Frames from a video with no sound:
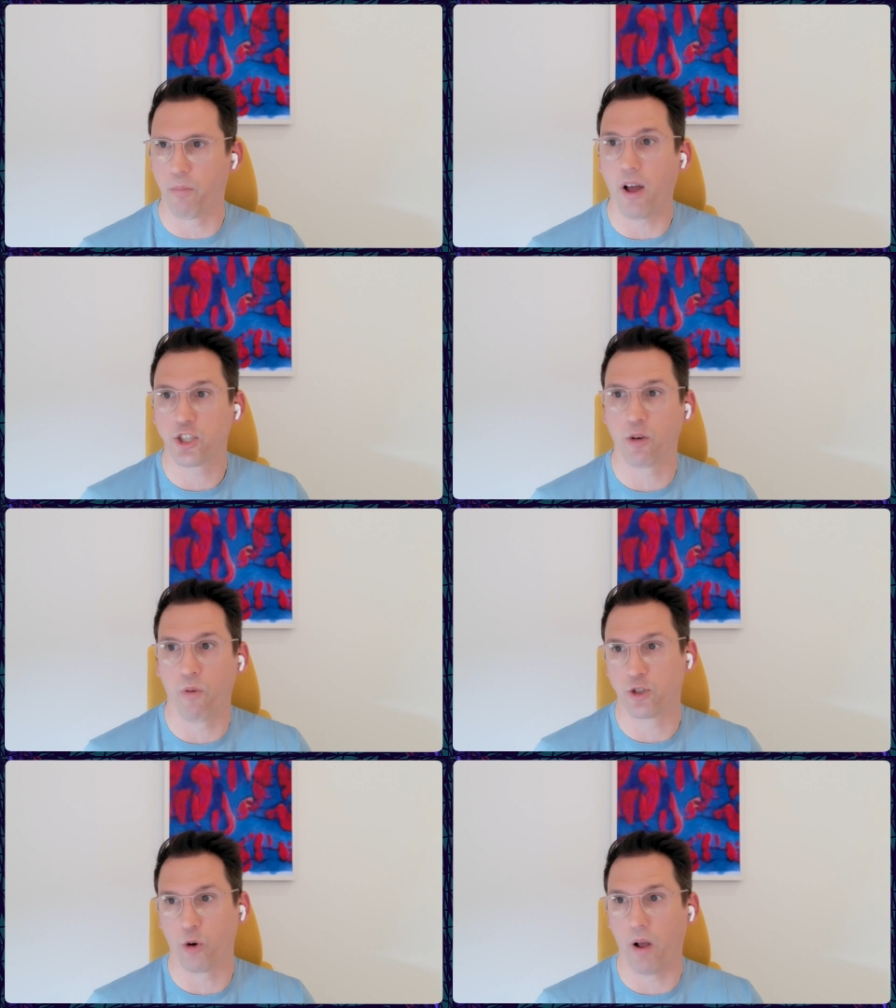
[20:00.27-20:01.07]
punishing
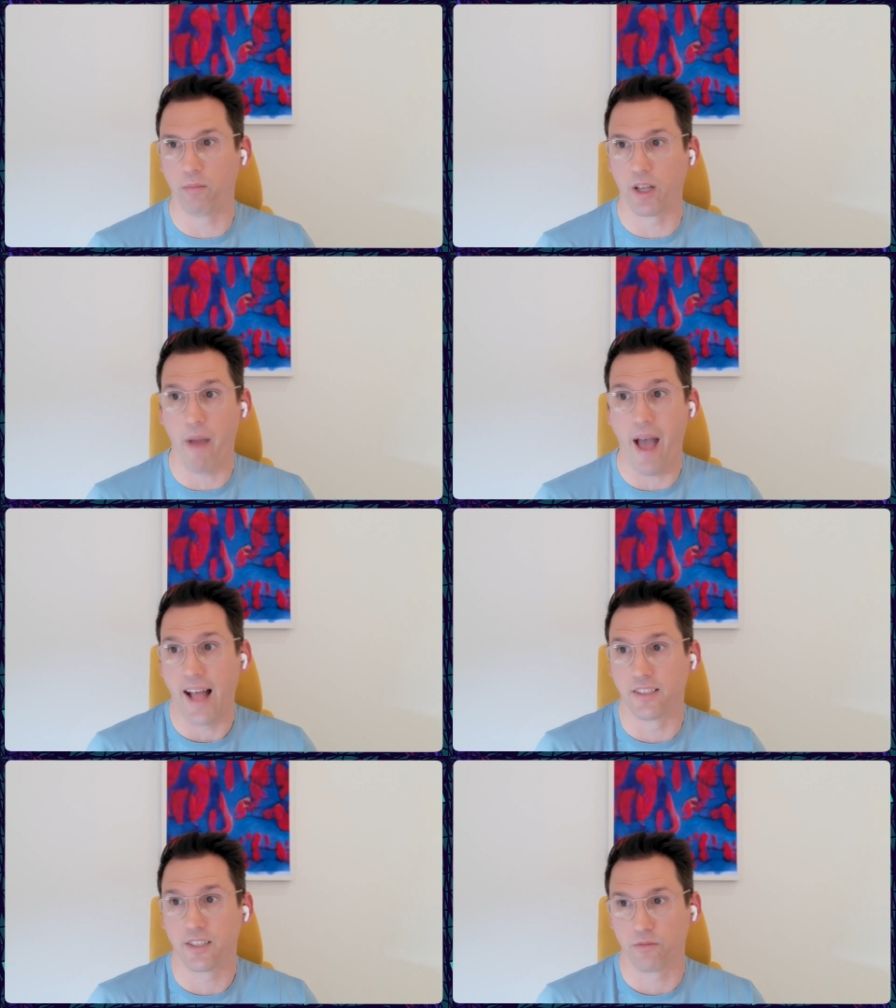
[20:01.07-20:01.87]
retro-public
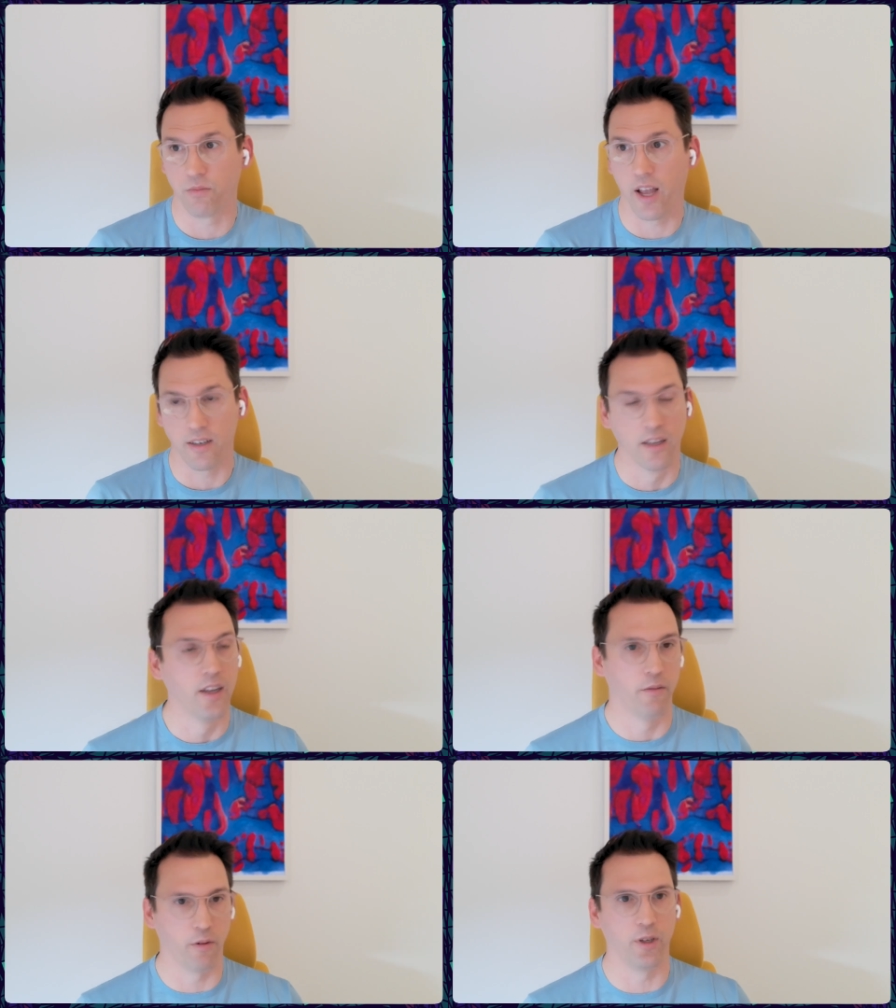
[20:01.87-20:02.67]
bads, right?
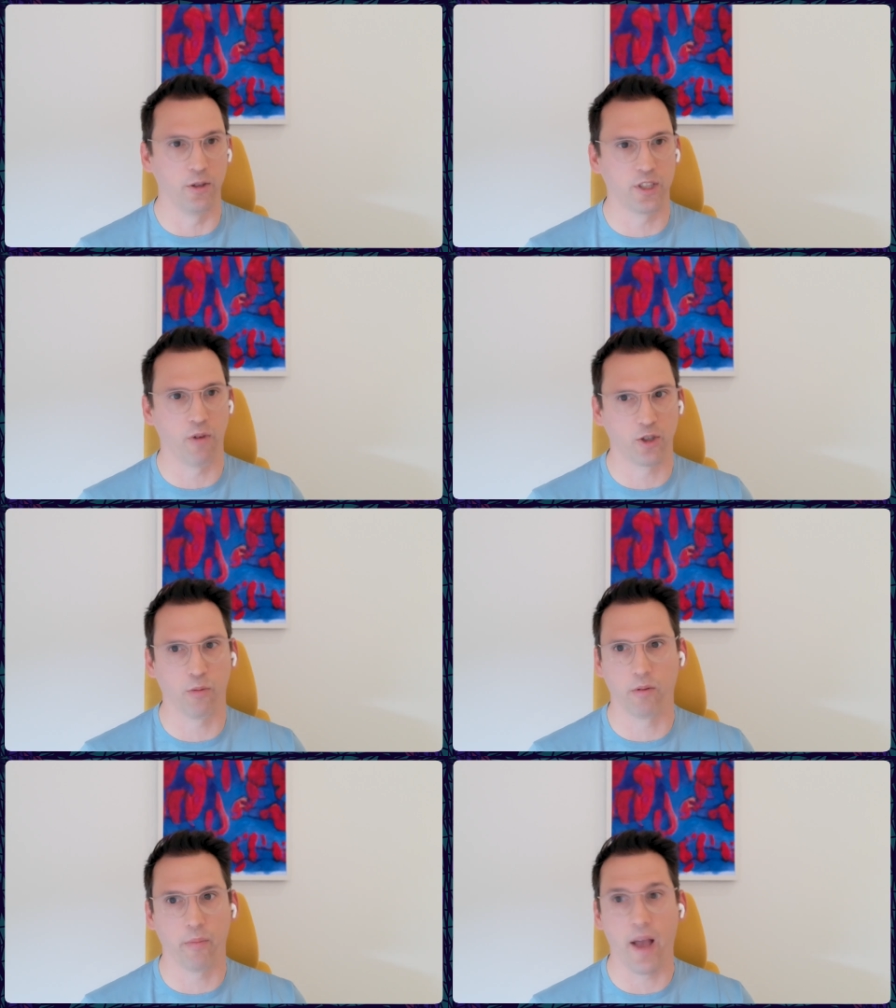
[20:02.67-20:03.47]
For reducing
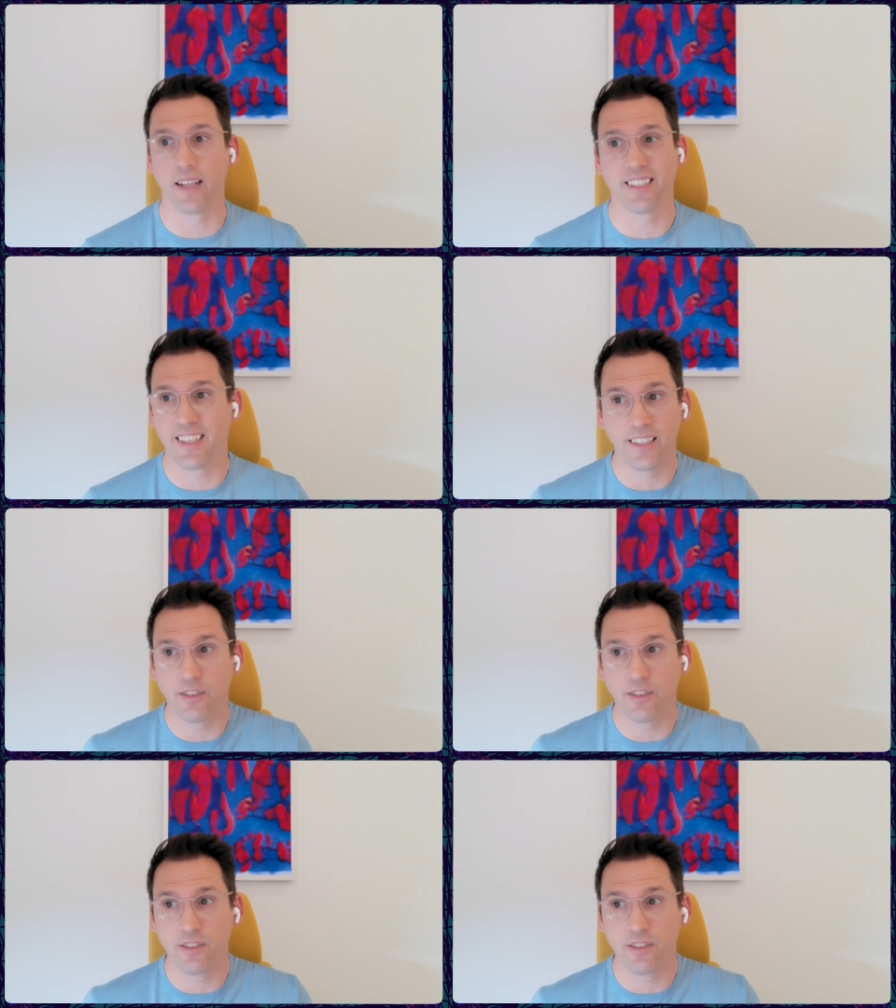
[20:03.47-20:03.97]
retro-public bads.